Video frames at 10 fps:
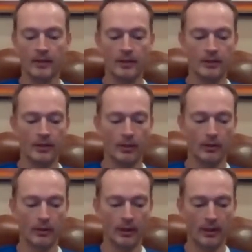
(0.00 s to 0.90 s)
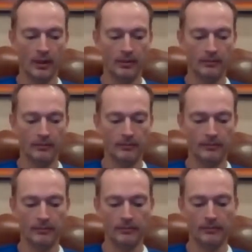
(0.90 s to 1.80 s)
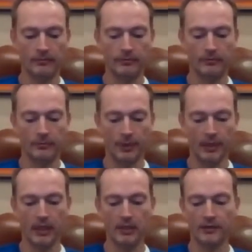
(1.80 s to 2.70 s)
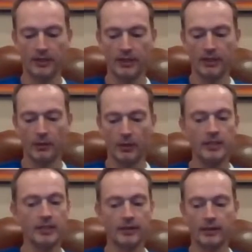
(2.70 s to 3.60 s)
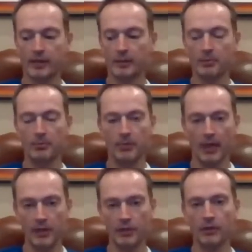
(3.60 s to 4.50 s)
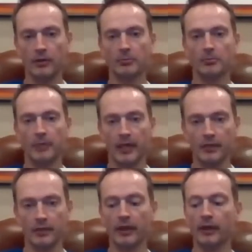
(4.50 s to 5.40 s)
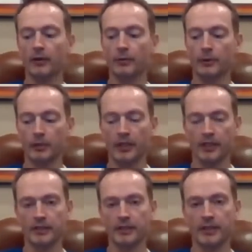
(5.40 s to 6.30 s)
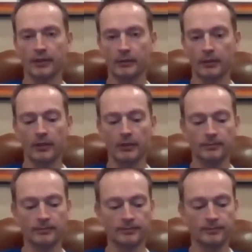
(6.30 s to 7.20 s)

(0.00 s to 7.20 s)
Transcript: So, um, because of this situation, there's going to be major, major health repercussions down the road.